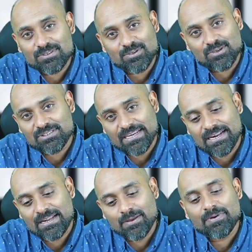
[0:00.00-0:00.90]
is not
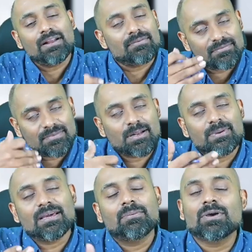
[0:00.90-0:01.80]
shared anywhere. It will
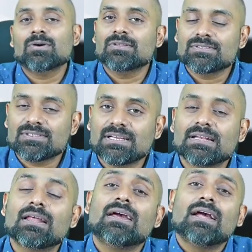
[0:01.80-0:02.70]
be coming on the
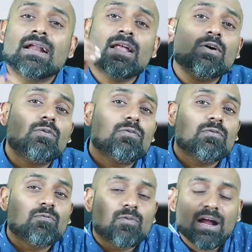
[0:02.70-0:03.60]
screen. Now,
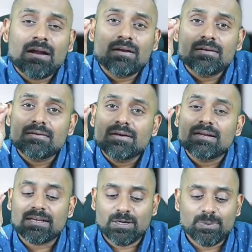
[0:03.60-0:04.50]
one
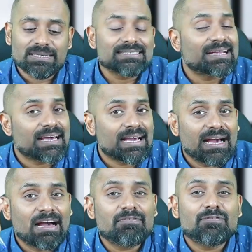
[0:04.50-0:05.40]
request that I
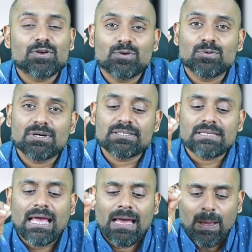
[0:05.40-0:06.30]
have for you is,
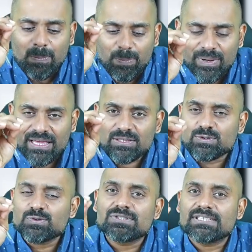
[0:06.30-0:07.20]
please
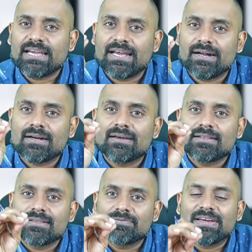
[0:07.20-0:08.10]
do share
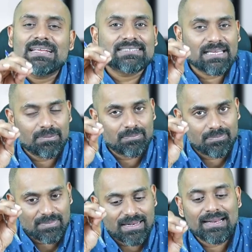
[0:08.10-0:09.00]
the very same
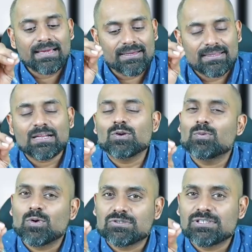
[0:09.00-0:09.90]
link that you're
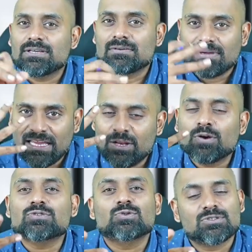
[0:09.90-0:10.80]
watching in
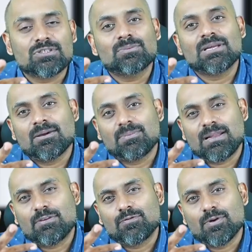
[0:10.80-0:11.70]
your social media
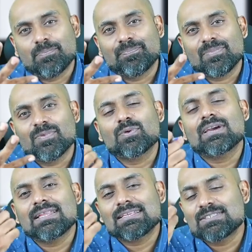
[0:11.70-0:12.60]
platform.
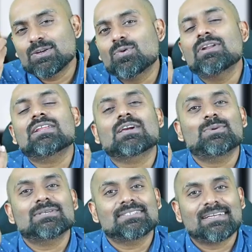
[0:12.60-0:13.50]
Okay, that's the only
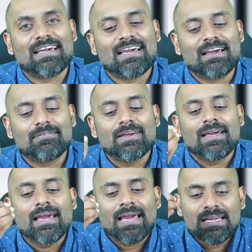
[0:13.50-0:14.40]
request that I have,
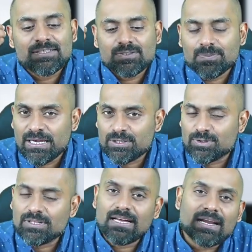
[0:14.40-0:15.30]
is to make
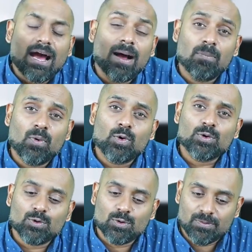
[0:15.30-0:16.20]
sure that our
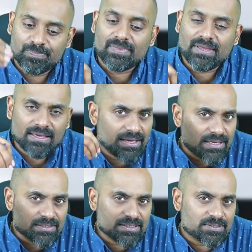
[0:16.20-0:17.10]
motto
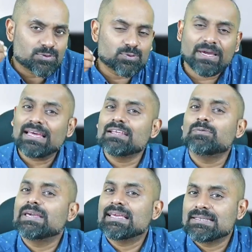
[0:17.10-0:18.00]
is together
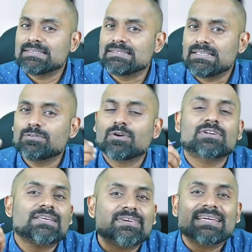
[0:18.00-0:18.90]
we can achieve or
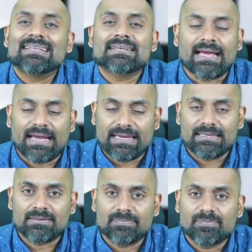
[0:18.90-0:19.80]
we can crack
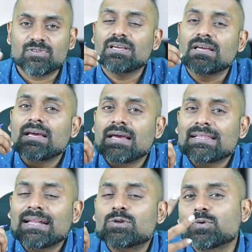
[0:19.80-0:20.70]
it. See,
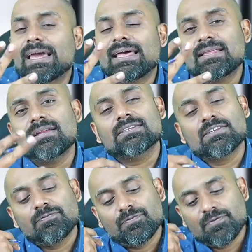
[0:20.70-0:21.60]
that togetherness,
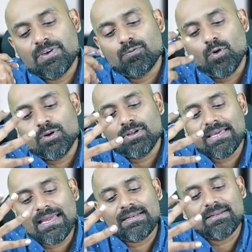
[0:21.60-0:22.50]
if we want to
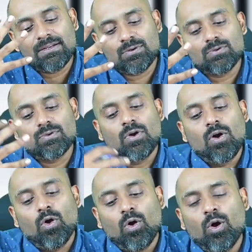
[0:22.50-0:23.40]
get into
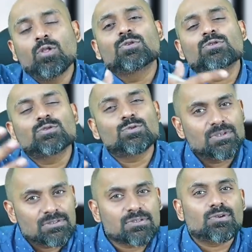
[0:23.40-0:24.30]
all those
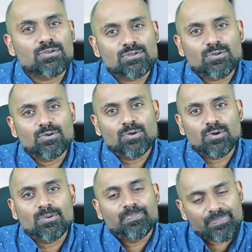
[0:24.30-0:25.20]
students across the
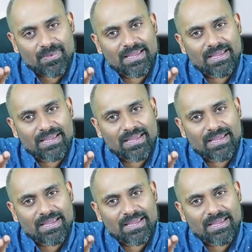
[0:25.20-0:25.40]
globe,